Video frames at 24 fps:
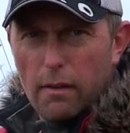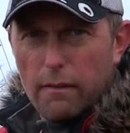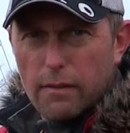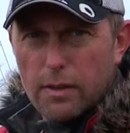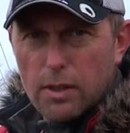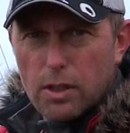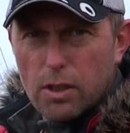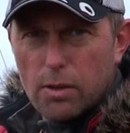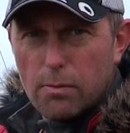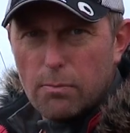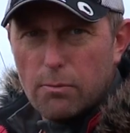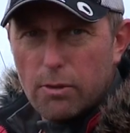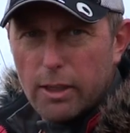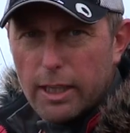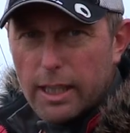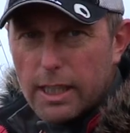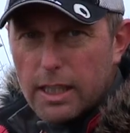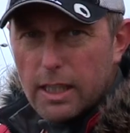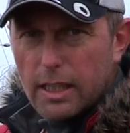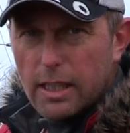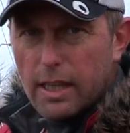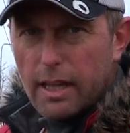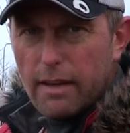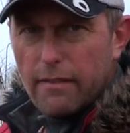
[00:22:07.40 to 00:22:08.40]
For some
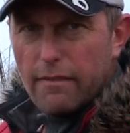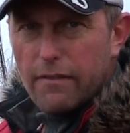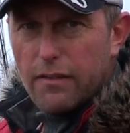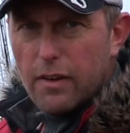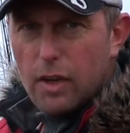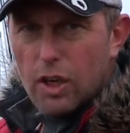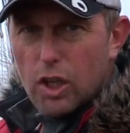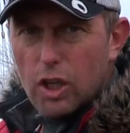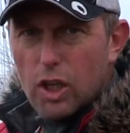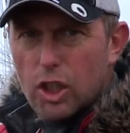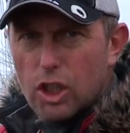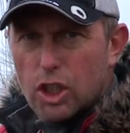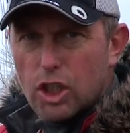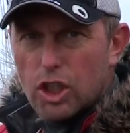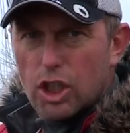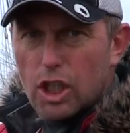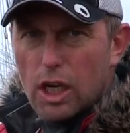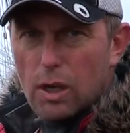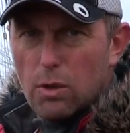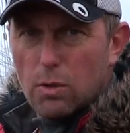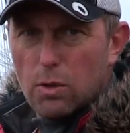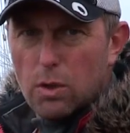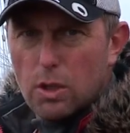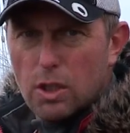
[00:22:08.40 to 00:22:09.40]
reason, they've uh,
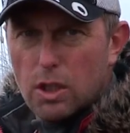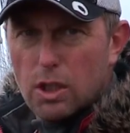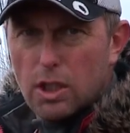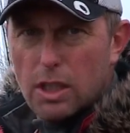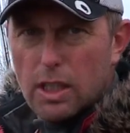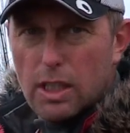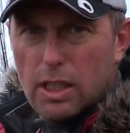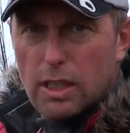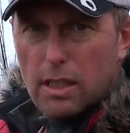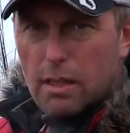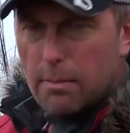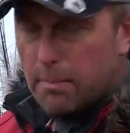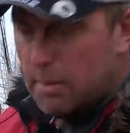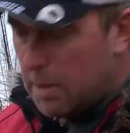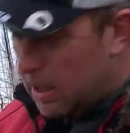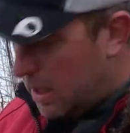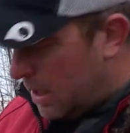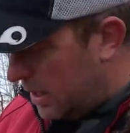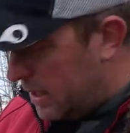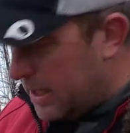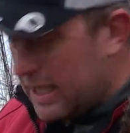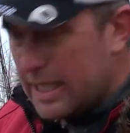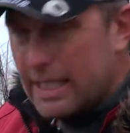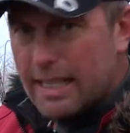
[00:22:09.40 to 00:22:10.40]
chose the middle
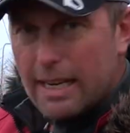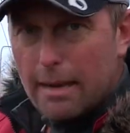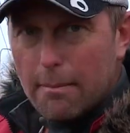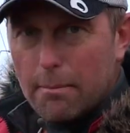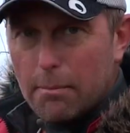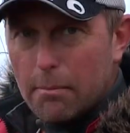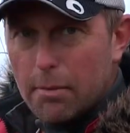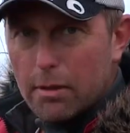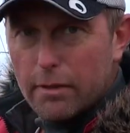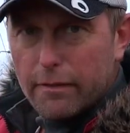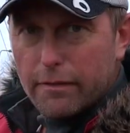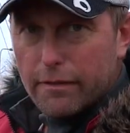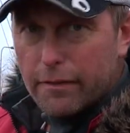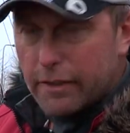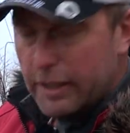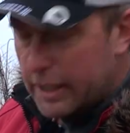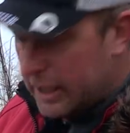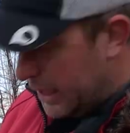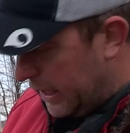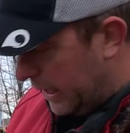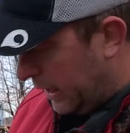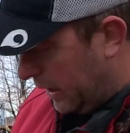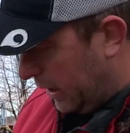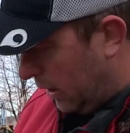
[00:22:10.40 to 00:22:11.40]
of December and
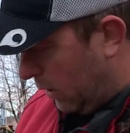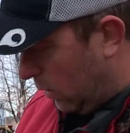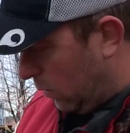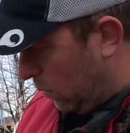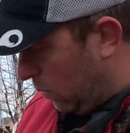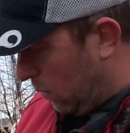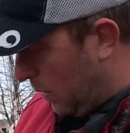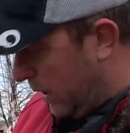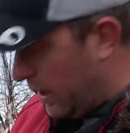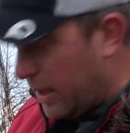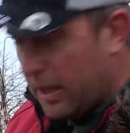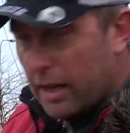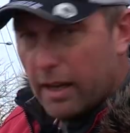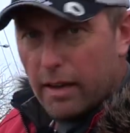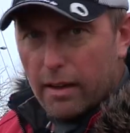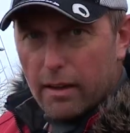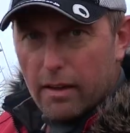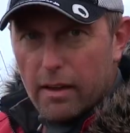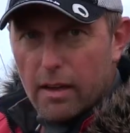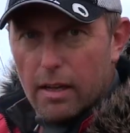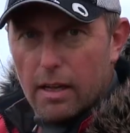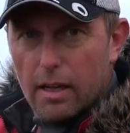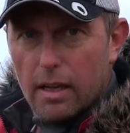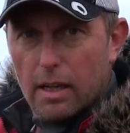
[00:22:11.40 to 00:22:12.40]
freezing cold weather
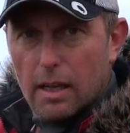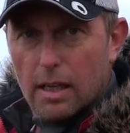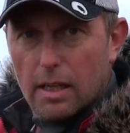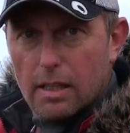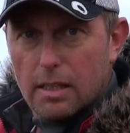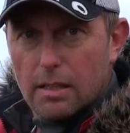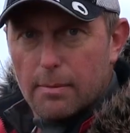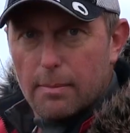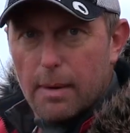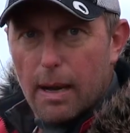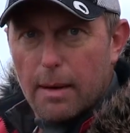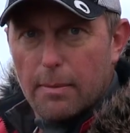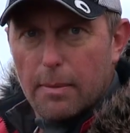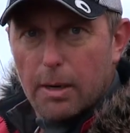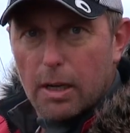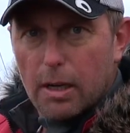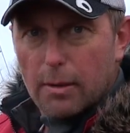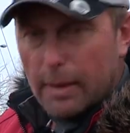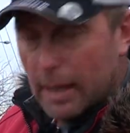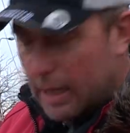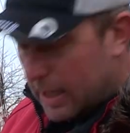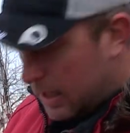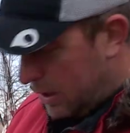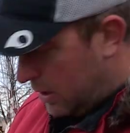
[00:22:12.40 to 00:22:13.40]
to make me come out